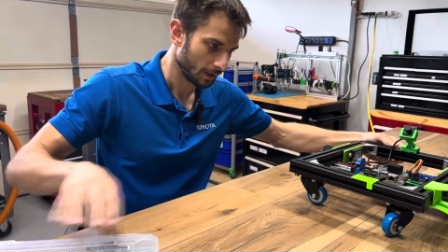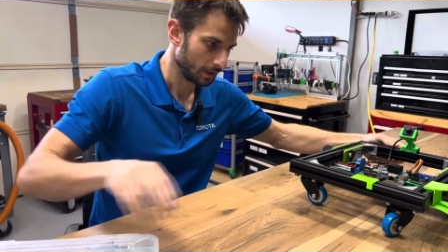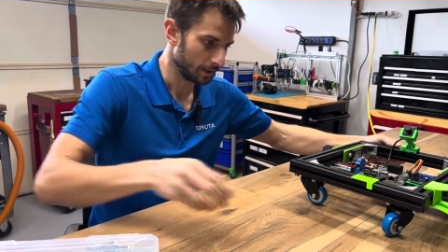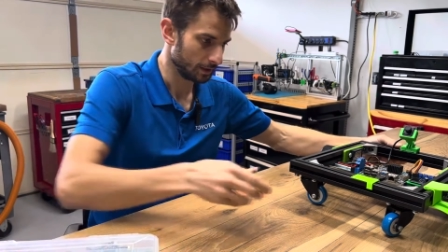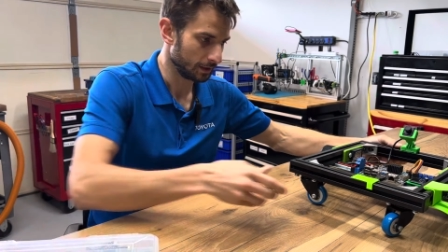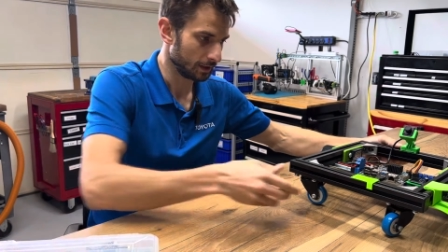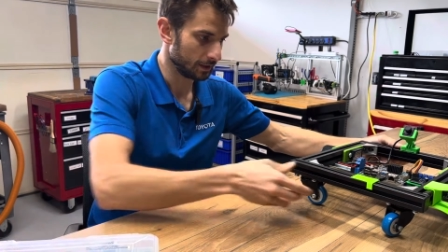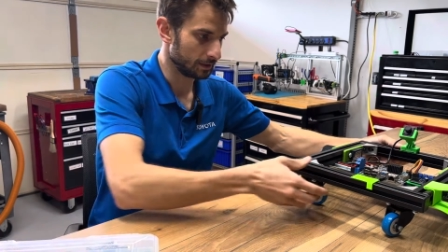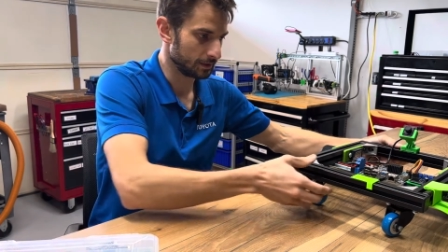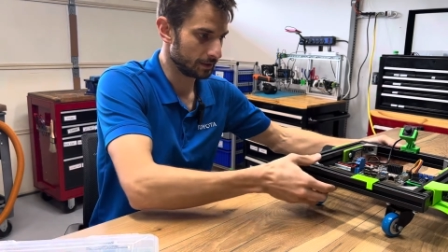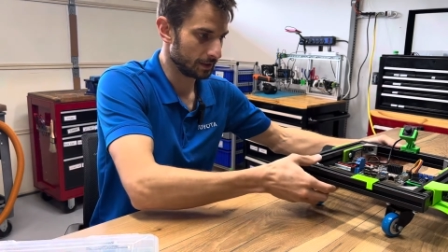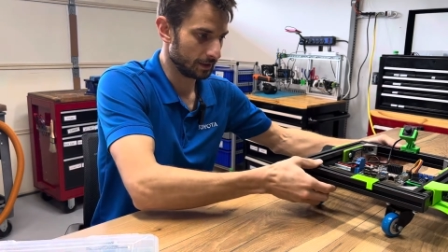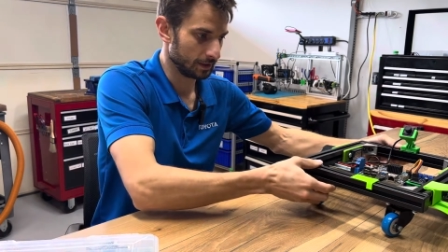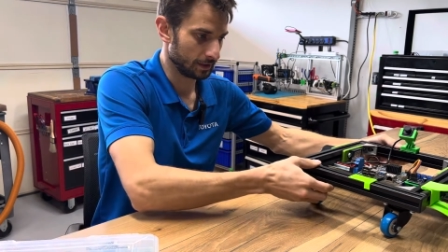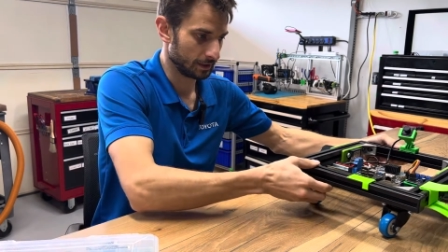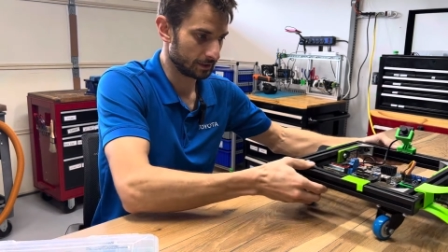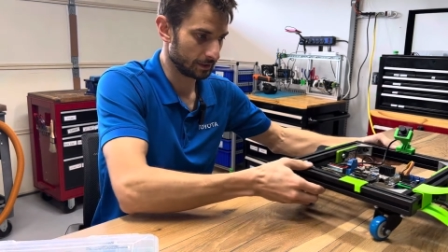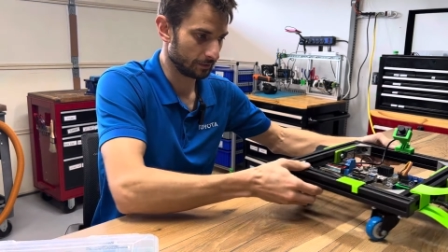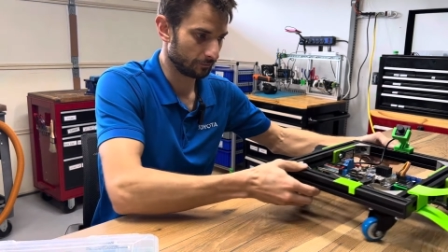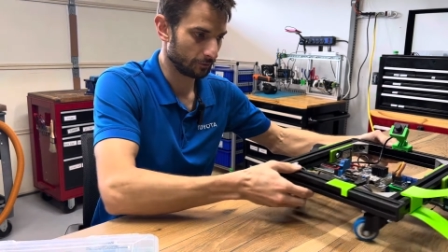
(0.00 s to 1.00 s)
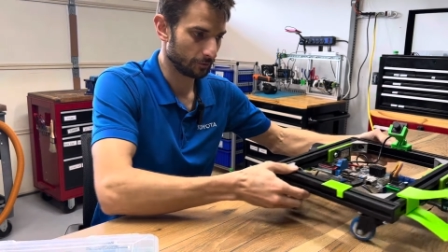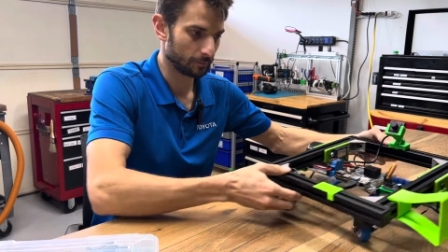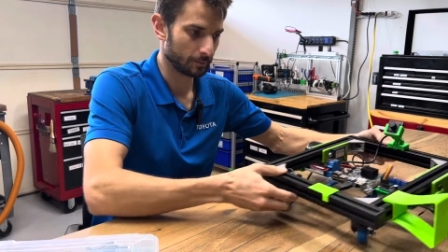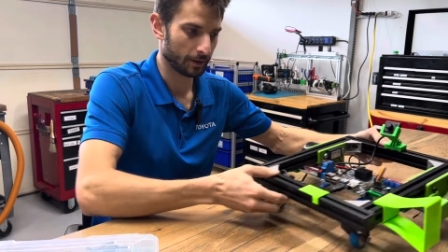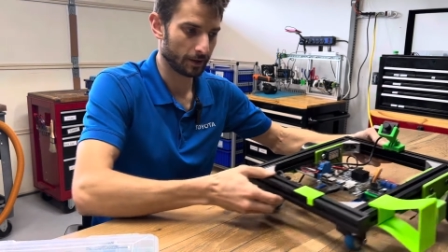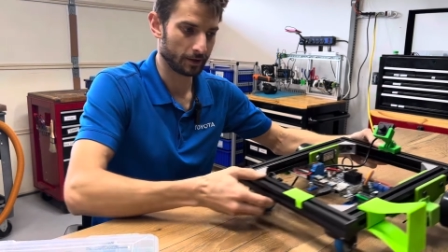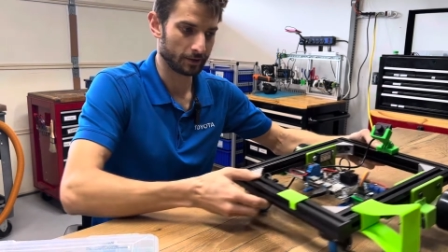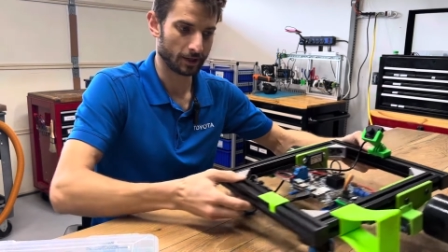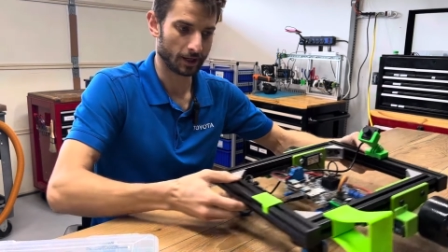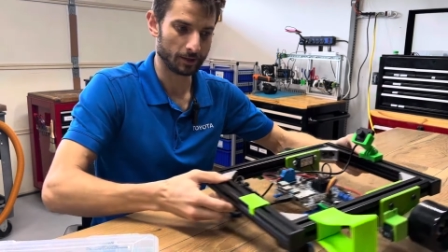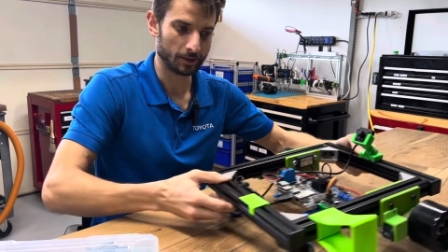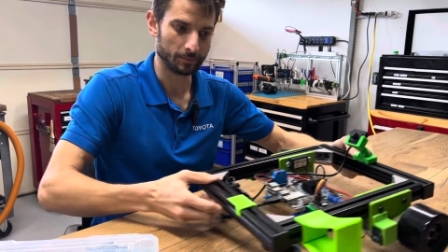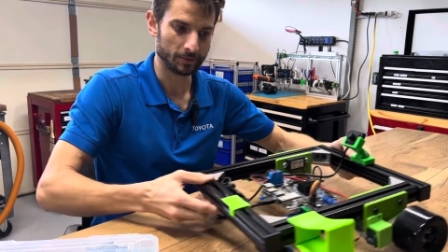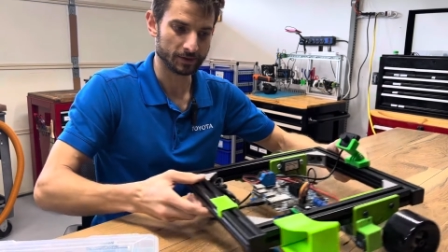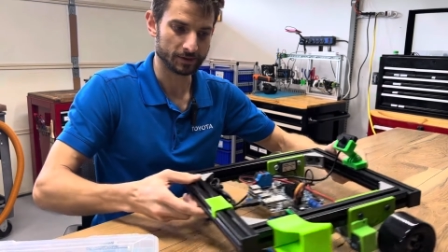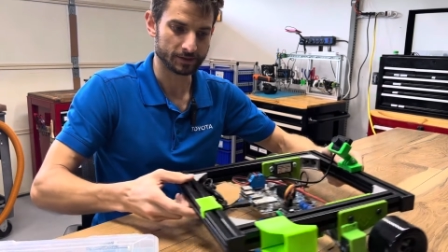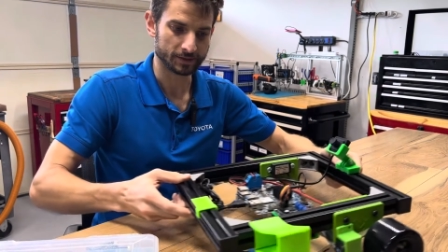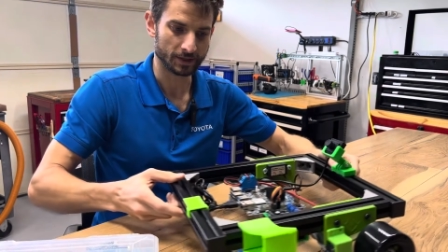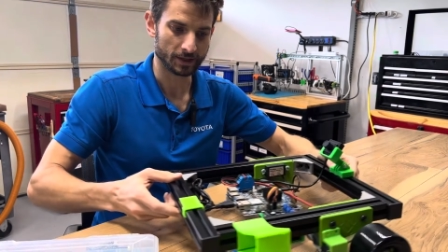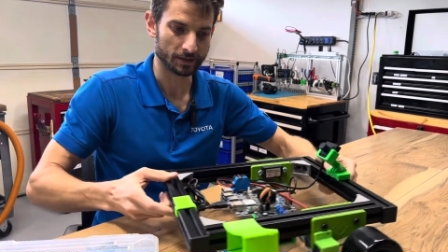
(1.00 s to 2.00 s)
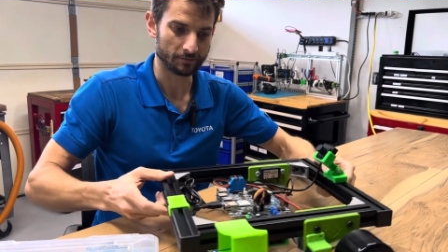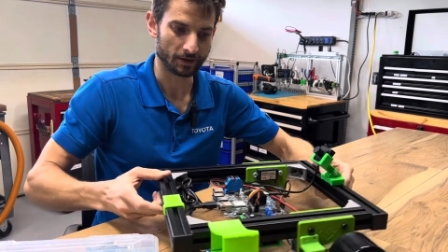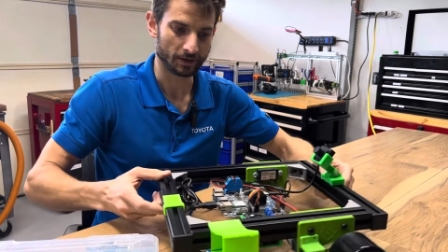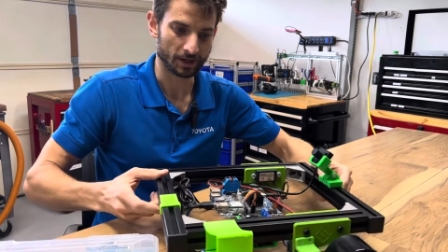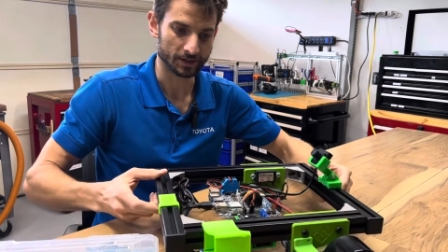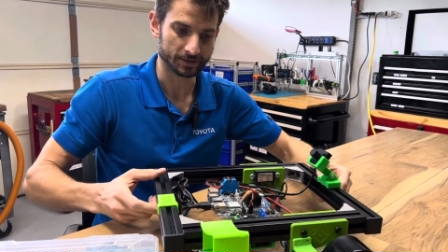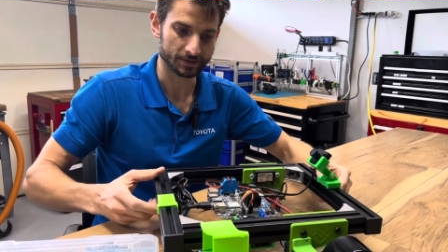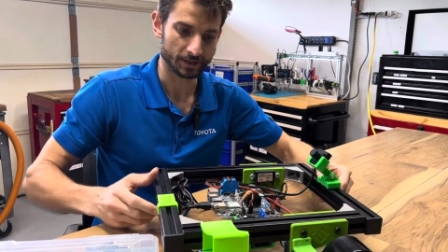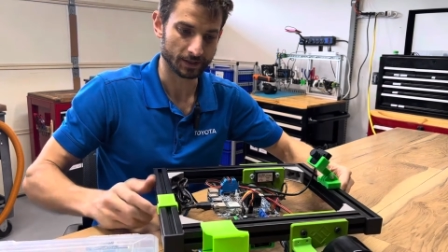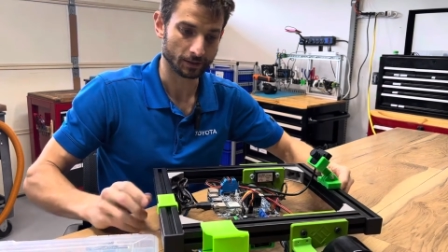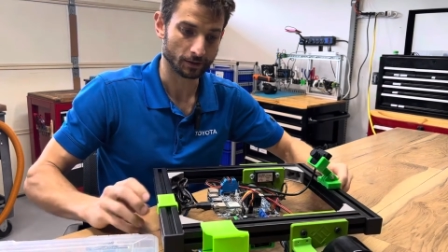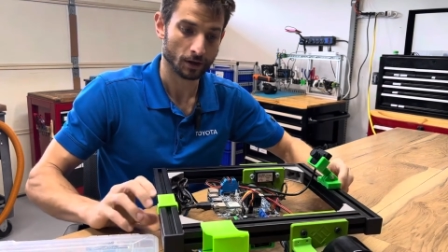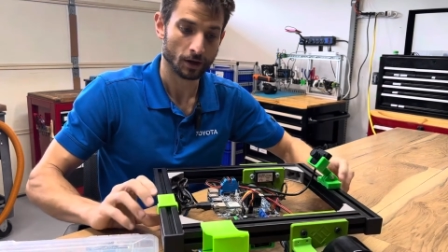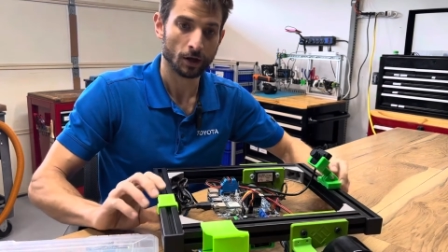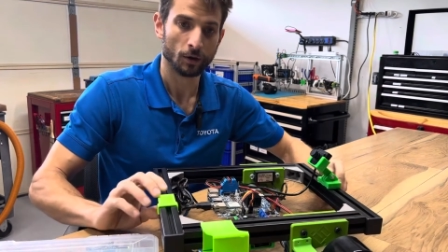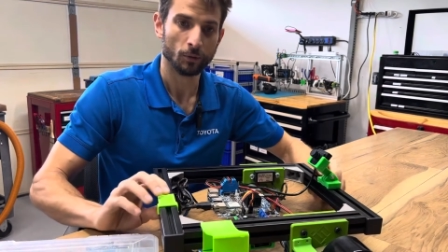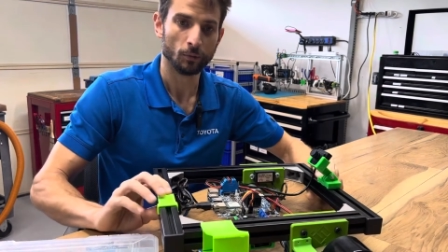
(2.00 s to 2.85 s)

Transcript: in a, in a different paradigm, instead of asking,